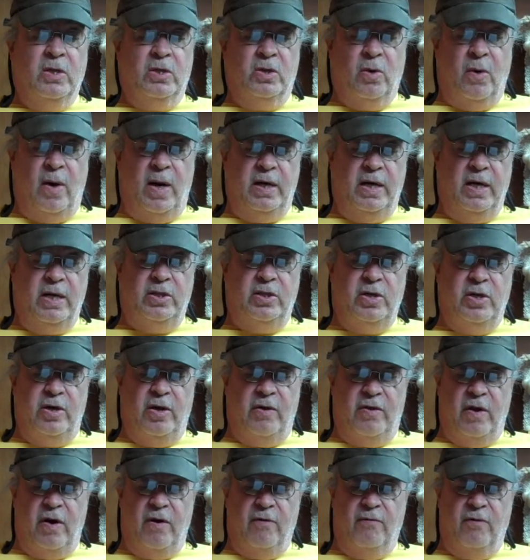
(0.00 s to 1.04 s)
So I listened
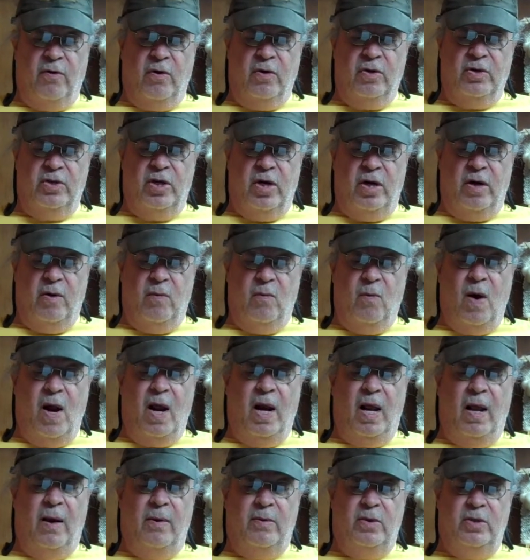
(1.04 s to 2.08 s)
to their version, and
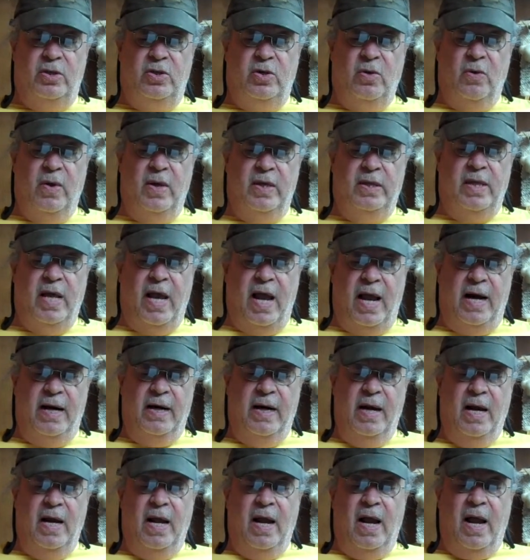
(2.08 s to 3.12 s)
while I was doing
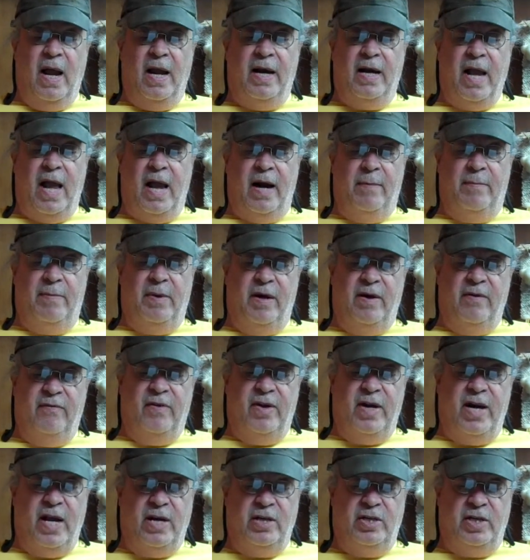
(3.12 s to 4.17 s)
that, I got a bit
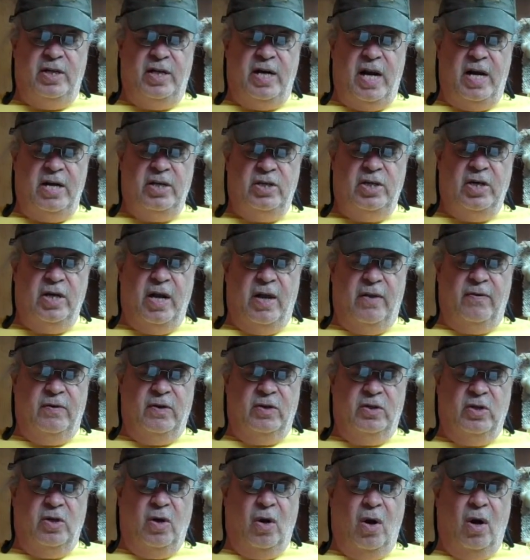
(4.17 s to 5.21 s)
of an education on
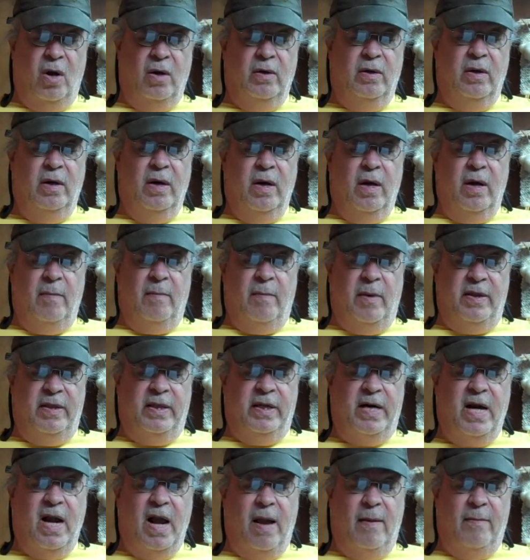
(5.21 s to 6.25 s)
the song by
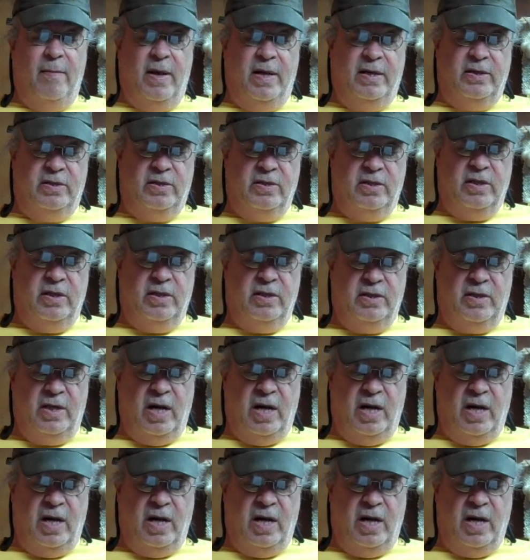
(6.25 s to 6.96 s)
the comments